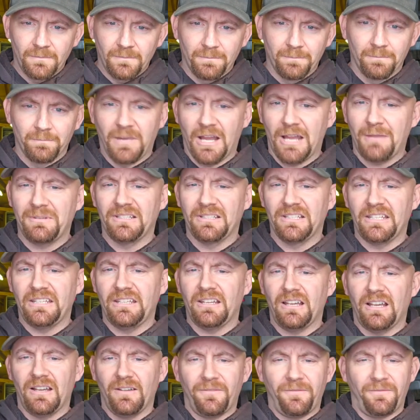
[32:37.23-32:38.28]
Bobby Lee.
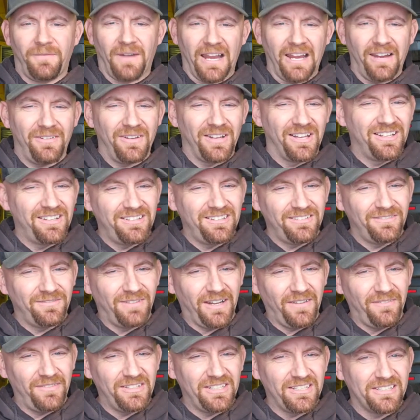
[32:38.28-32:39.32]

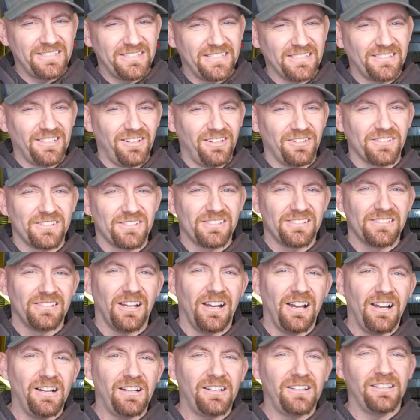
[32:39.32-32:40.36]
550 to 600
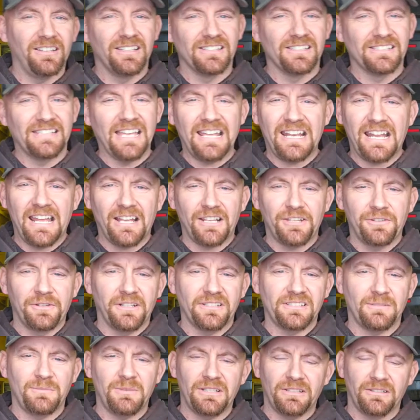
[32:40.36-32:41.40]
stock. Is that accurate?
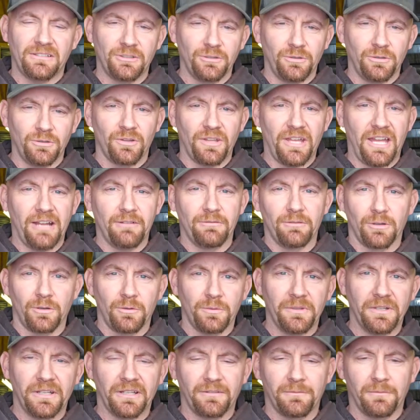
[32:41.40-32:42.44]
Somebody Google that real
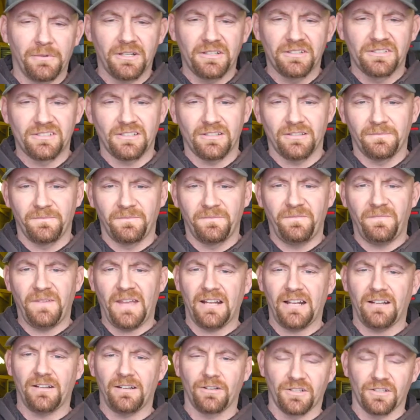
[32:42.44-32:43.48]
quick. What is a
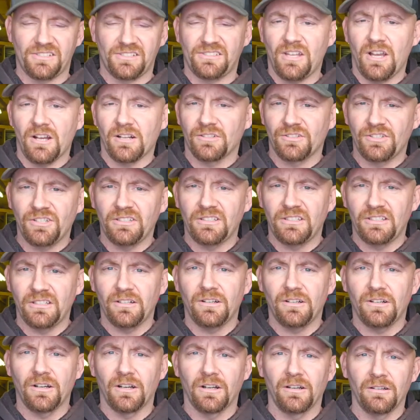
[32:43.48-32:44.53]
stock
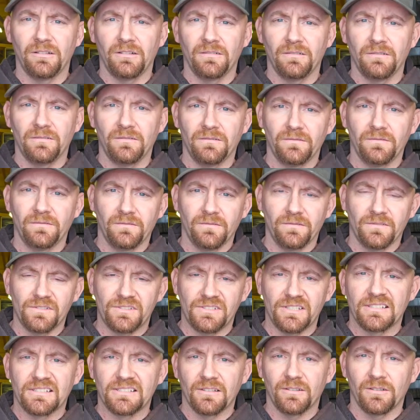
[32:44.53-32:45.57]
GTR
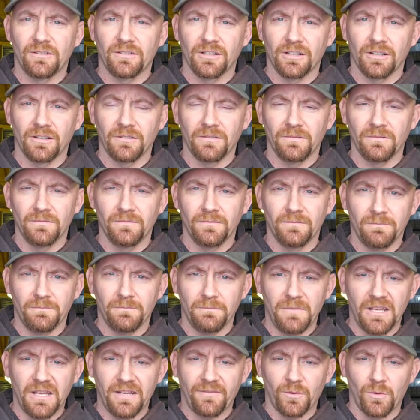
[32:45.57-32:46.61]
6-cylinder
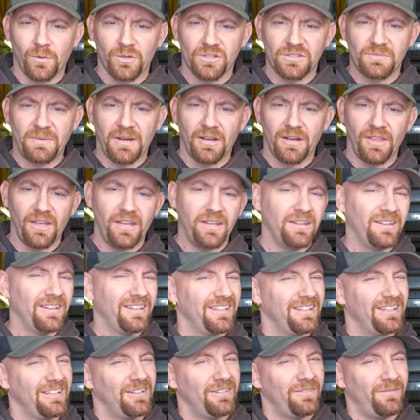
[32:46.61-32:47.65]
make for horsepower? That
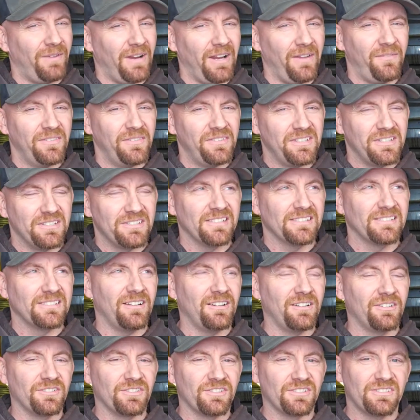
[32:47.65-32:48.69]
550 to
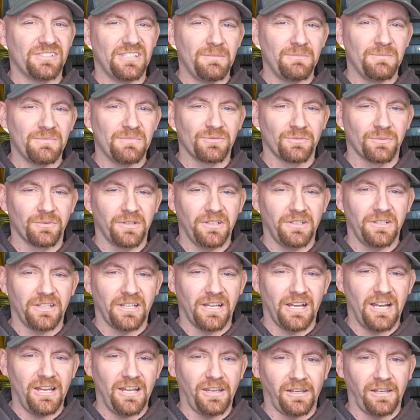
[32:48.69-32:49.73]
600 just seems really
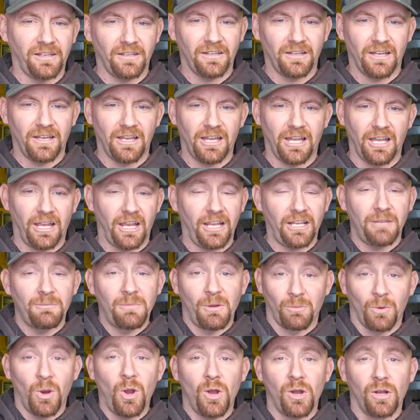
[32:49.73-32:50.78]
high. I could be
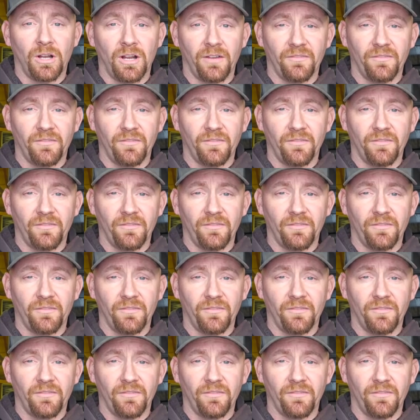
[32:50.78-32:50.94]
wrong.